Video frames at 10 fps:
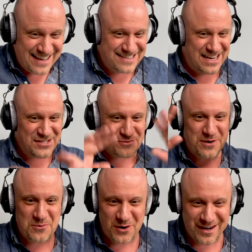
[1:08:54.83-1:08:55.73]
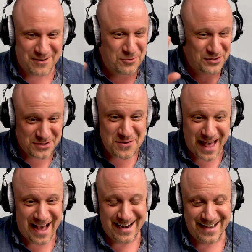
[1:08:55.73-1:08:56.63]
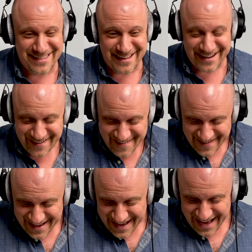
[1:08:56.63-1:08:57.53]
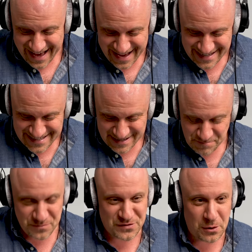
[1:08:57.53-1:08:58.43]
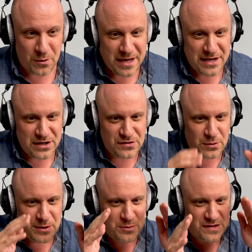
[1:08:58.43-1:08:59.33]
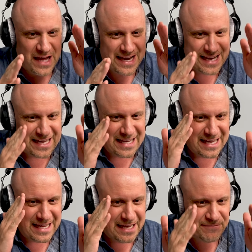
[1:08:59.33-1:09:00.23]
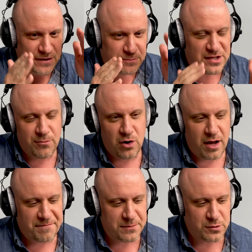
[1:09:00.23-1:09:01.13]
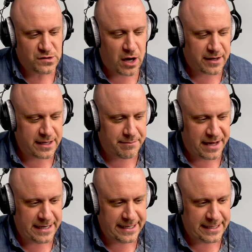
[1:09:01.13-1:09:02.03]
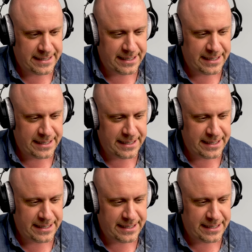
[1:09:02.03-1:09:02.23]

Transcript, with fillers: sensory work will do that, I think. And so it was like, if Philip Seymour Hoffman was talking about it in an